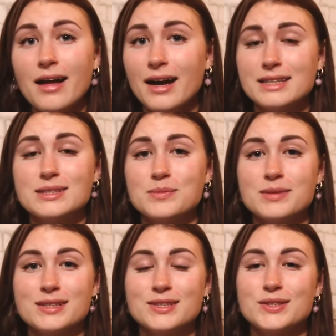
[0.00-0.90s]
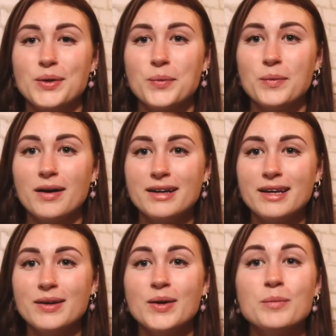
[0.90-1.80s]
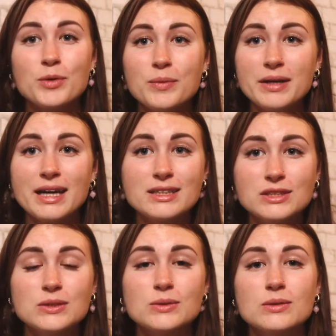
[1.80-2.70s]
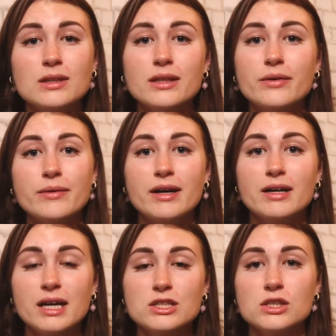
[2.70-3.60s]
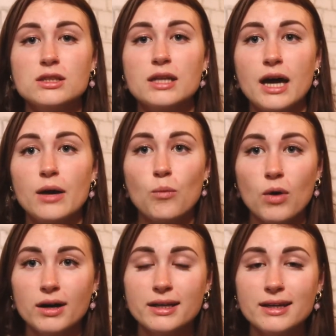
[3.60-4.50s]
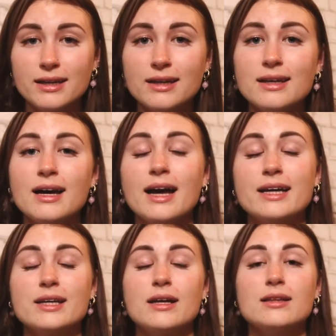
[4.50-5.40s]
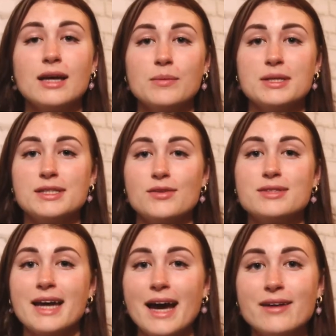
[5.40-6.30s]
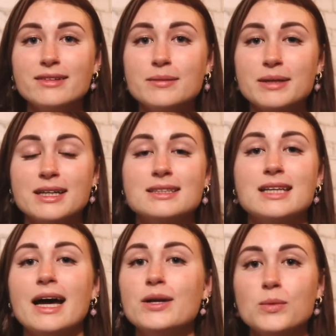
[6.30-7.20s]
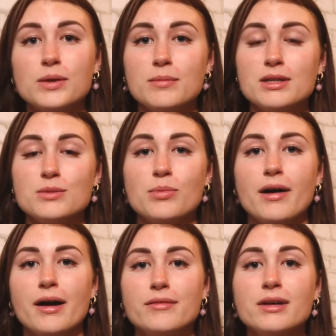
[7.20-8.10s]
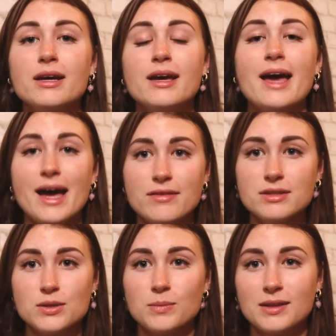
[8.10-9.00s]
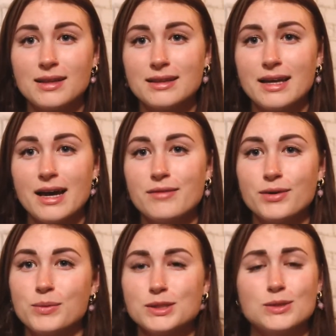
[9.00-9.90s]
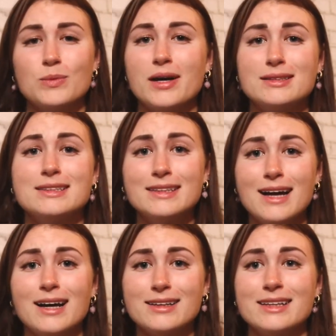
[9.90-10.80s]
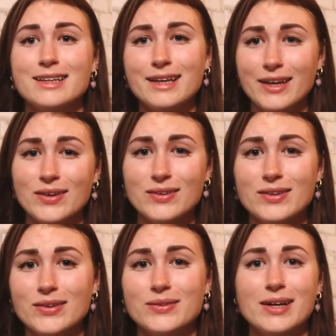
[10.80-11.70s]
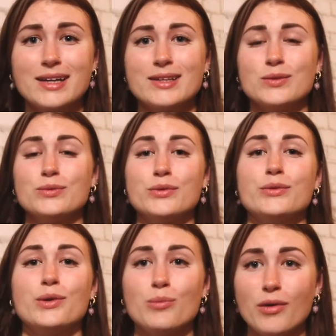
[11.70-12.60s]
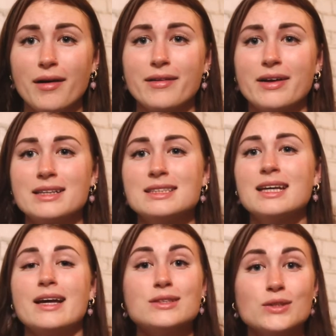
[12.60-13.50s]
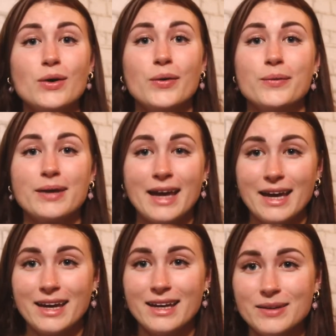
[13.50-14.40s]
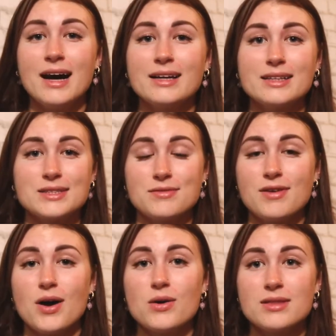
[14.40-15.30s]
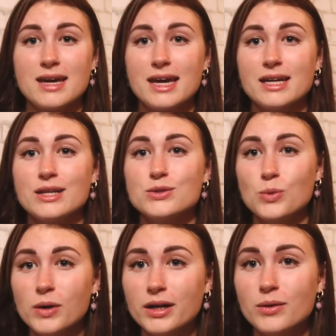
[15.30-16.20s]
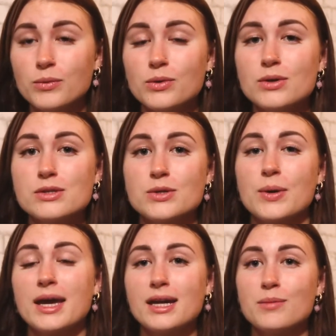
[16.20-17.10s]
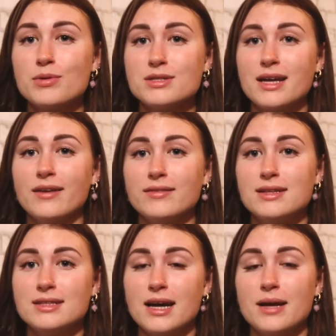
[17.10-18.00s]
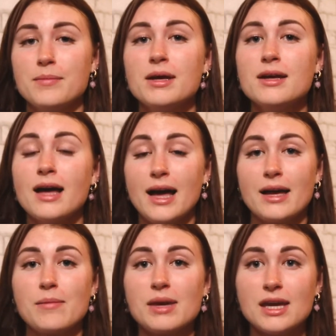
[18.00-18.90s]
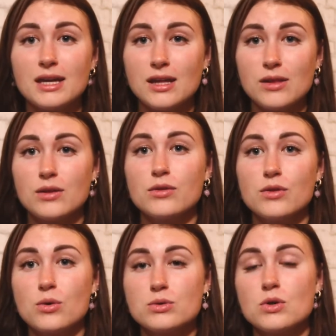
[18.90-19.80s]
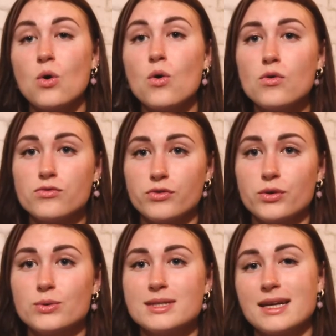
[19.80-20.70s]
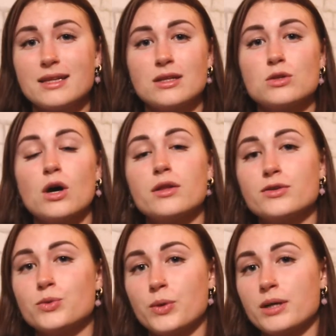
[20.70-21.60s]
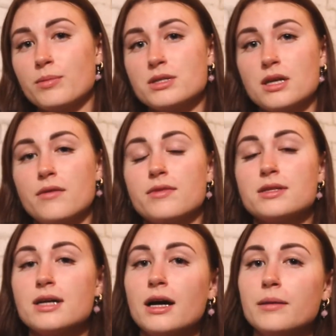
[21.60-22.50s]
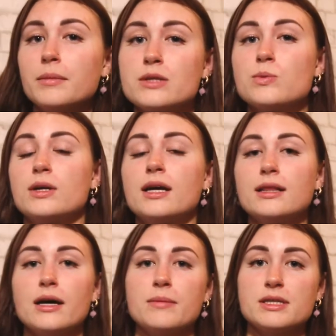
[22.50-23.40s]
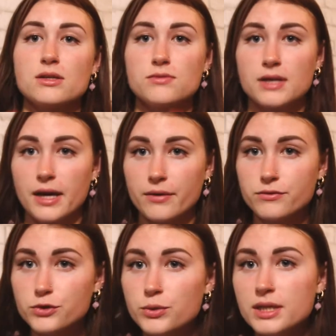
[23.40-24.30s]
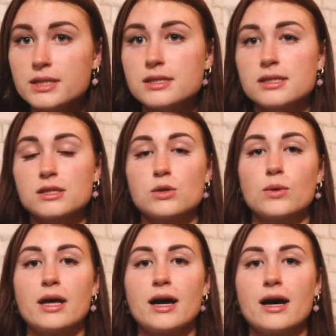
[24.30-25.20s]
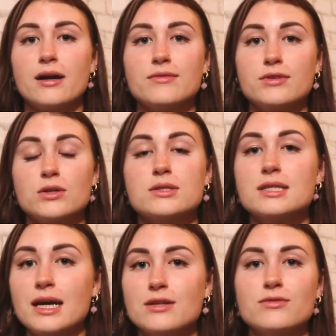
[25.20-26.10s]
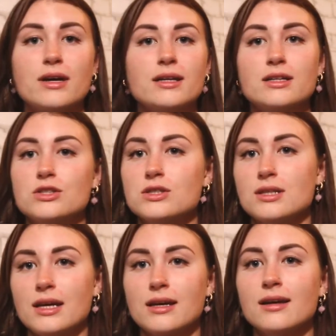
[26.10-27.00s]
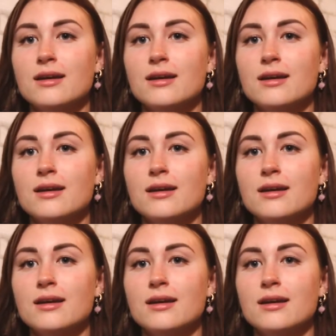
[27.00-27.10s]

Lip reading: I simply just don't want it. But when I do, the rare occasion that I want it, I allow myself to have it because I don't want to be deprived. Having something like that every once in a while is not gonna kill you, not gonna ruin your progress. It's okay. I like to follow the 80-20 rule, so 80% of the time I'm eating those whole foods, and those other 20% of the time is when I allow myself to have treats so that I feel satisfied and just like